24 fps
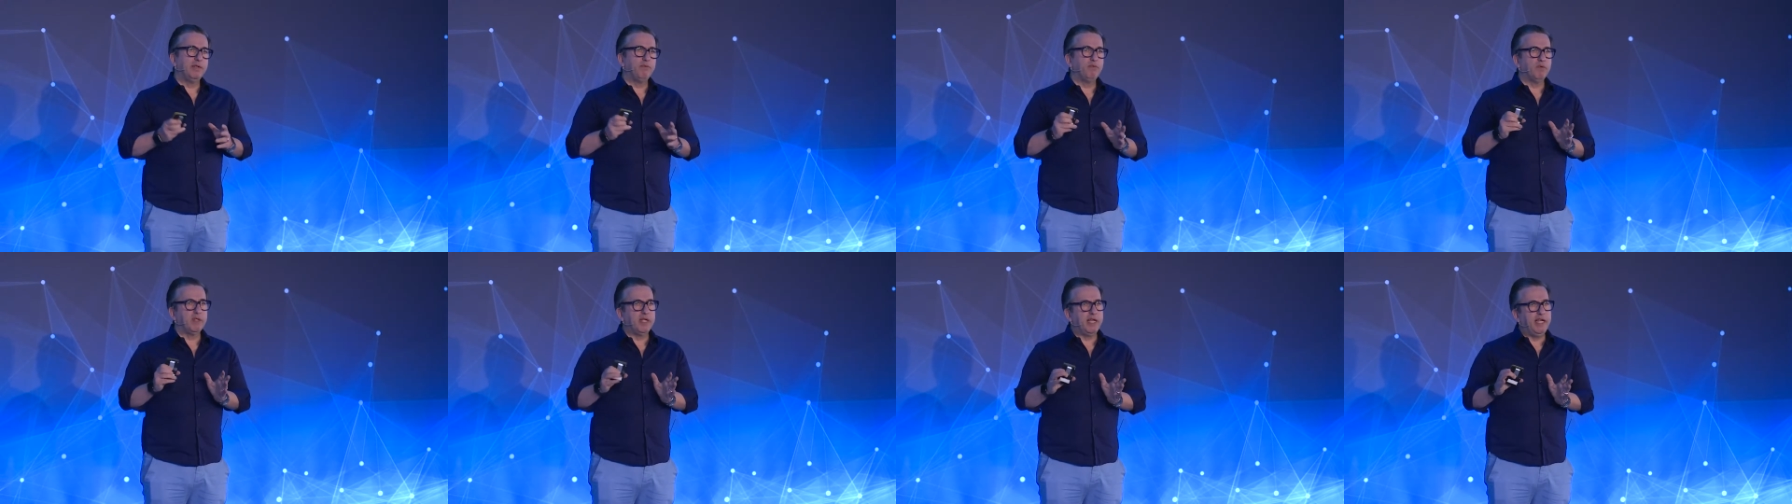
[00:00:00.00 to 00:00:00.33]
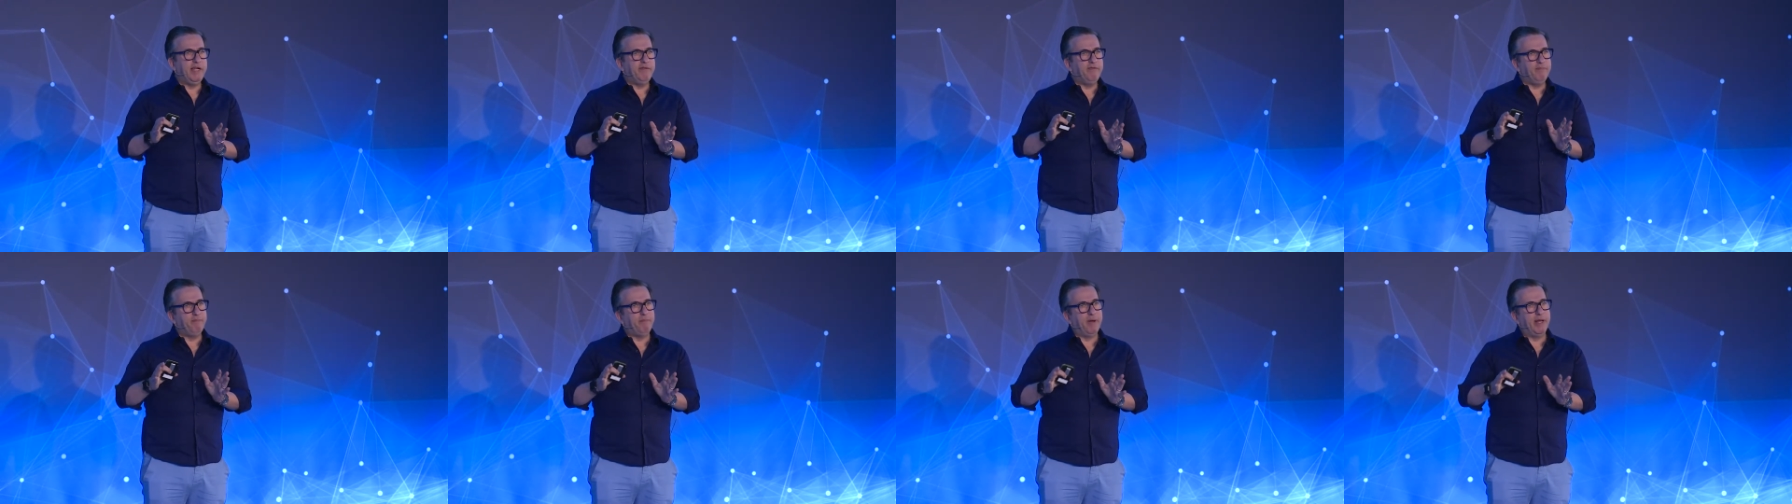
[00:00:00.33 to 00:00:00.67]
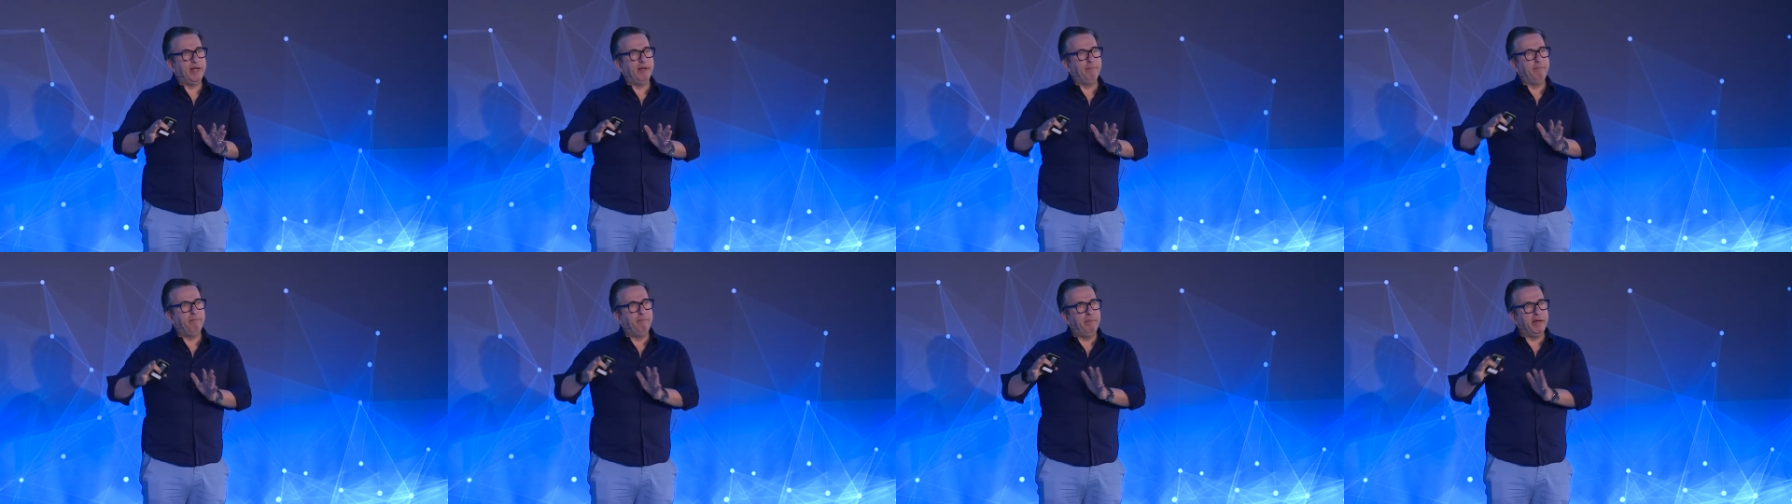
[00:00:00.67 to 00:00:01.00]
would even
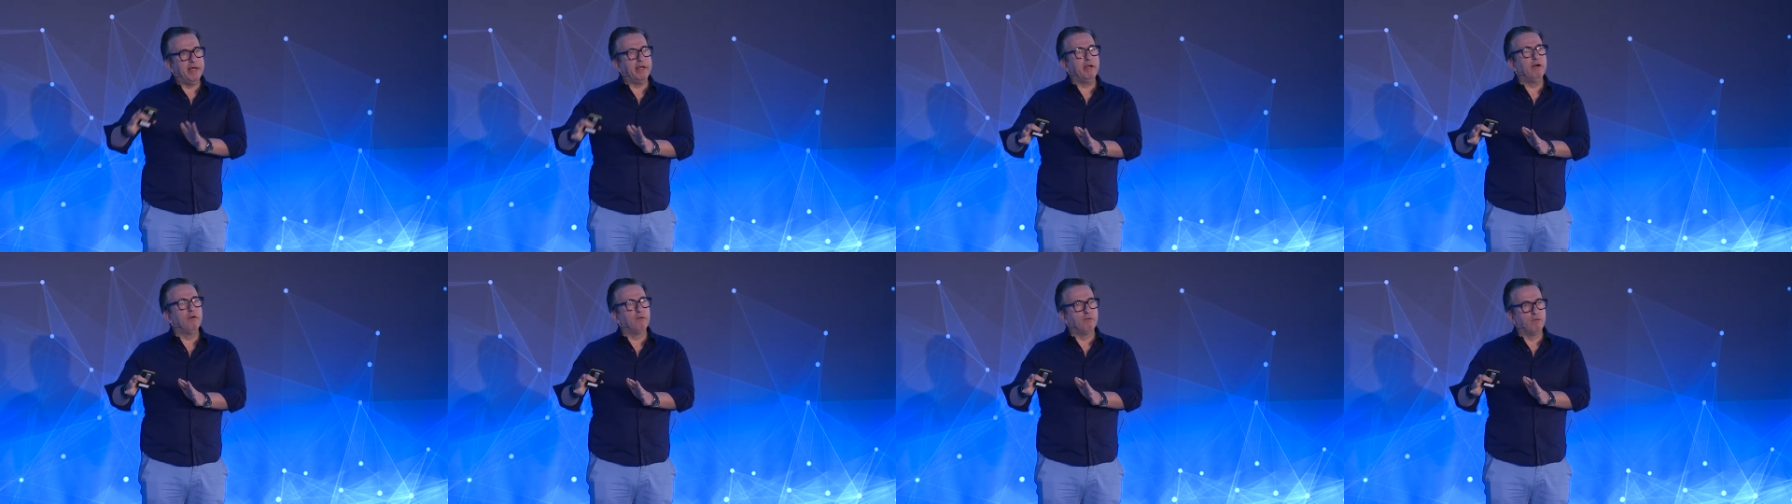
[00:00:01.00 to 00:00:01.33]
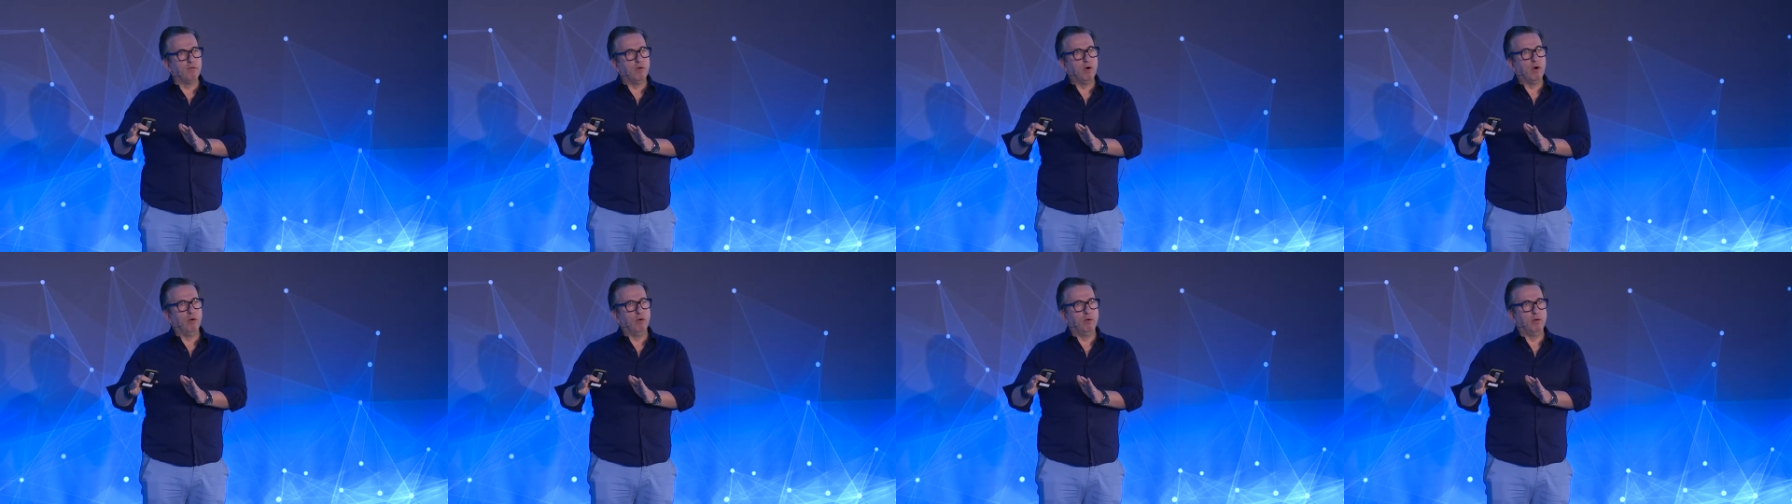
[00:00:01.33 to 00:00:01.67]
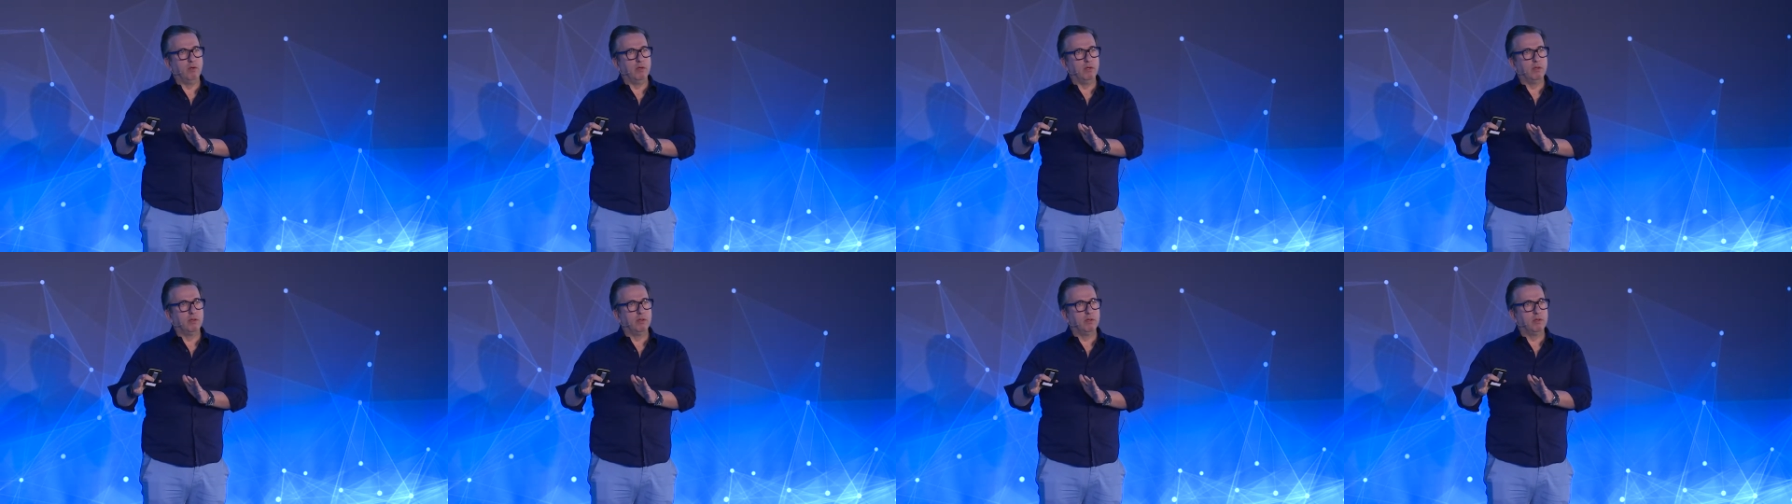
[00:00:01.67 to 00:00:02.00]
play a bigger role